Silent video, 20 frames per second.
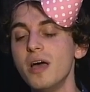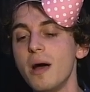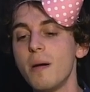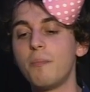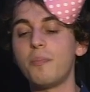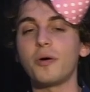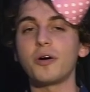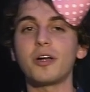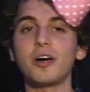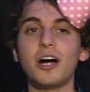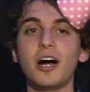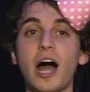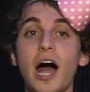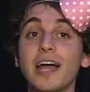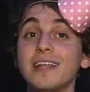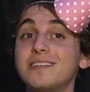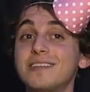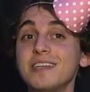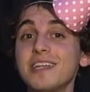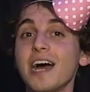But uh, I
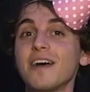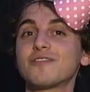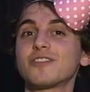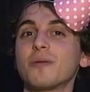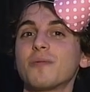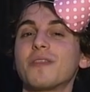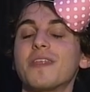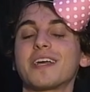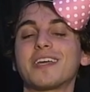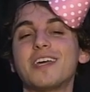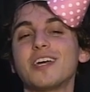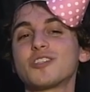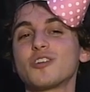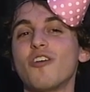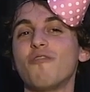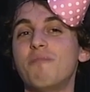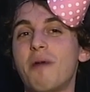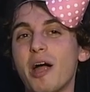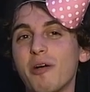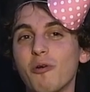did have something that kicked
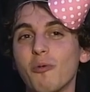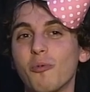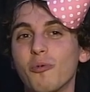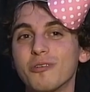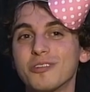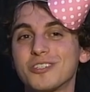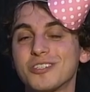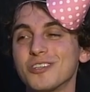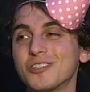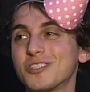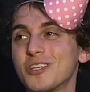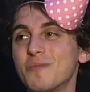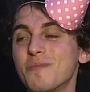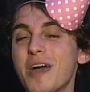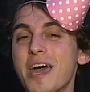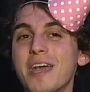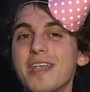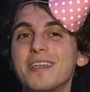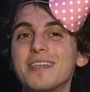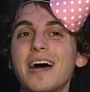off my reward system,
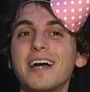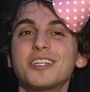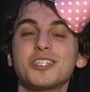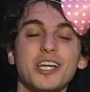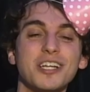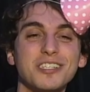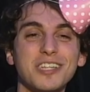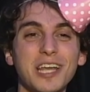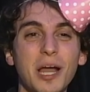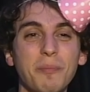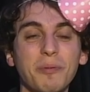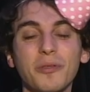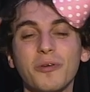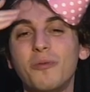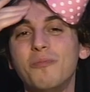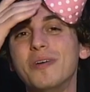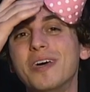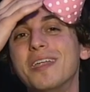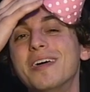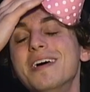and I changed it up a little
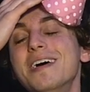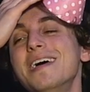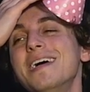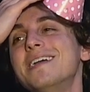bit.